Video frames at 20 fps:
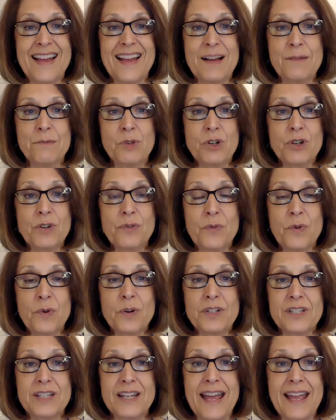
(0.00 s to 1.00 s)
Looking
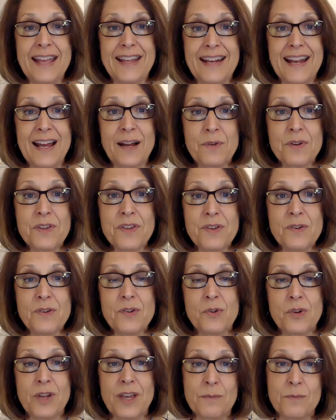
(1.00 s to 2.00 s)
forward to hanging out with you.
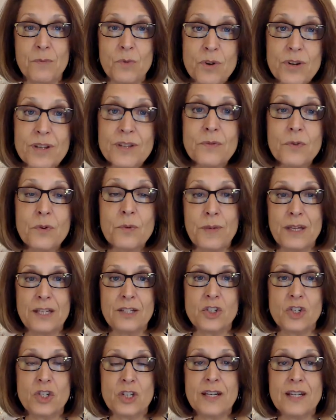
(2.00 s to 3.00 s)
You'll get more
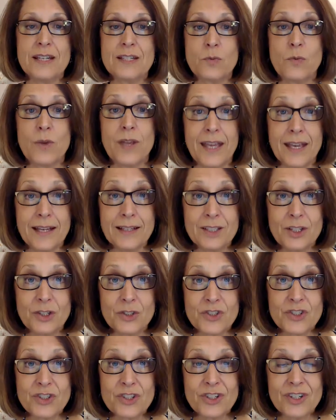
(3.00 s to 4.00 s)
information as we get
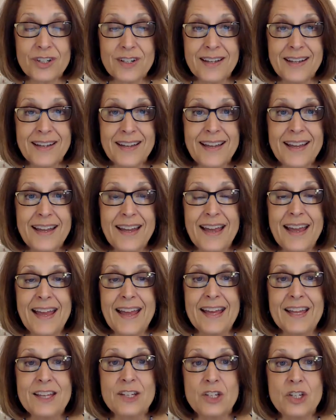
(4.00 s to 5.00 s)
closer
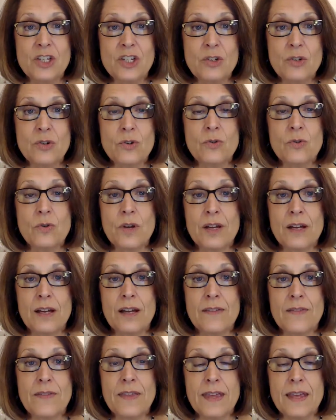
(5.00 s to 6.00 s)
to
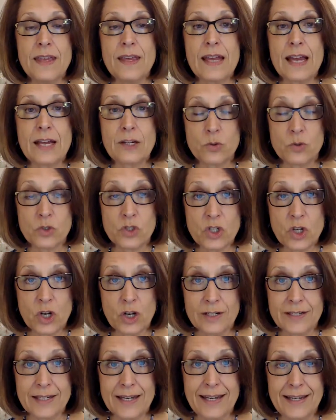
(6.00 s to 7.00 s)
the actual
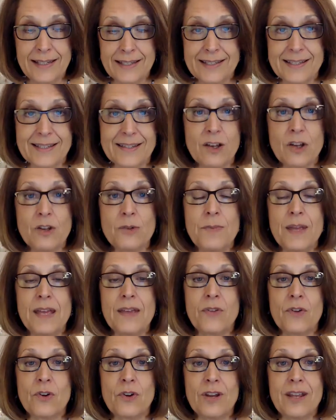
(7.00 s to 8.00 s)
start date on May
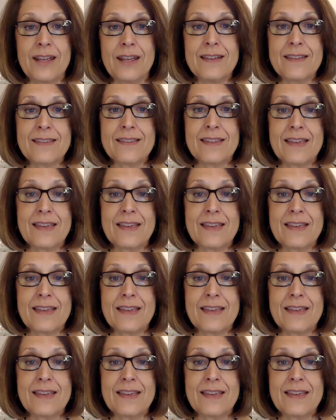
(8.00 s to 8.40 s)
30th.